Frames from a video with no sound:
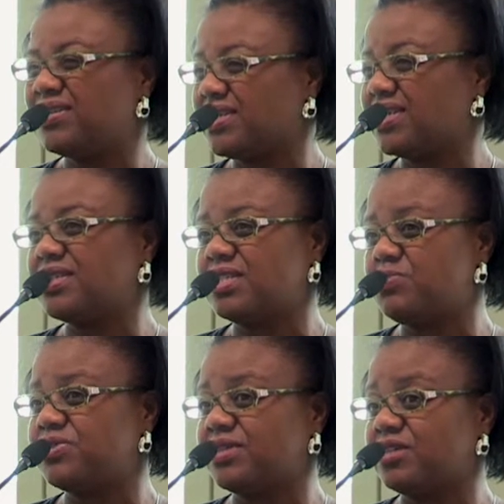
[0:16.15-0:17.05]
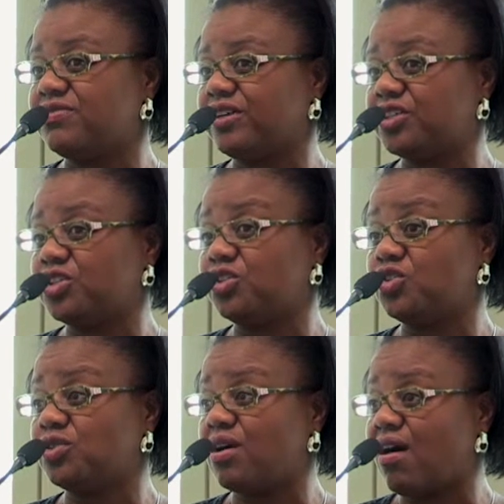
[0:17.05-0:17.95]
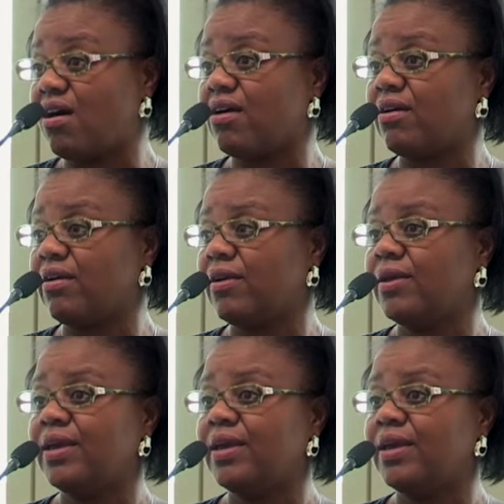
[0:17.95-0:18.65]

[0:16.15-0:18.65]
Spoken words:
about 60% of our children are